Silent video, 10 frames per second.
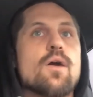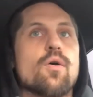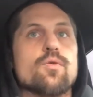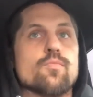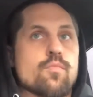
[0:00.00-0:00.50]

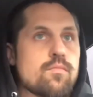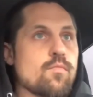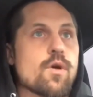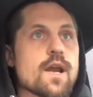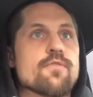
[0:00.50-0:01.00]
or
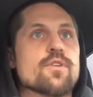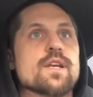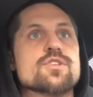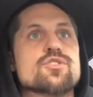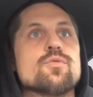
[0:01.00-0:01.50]
whatever
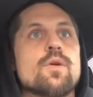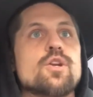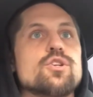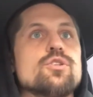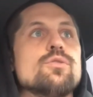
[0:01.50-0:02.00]
it is you want
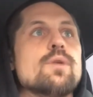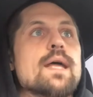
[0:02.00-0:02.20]
to do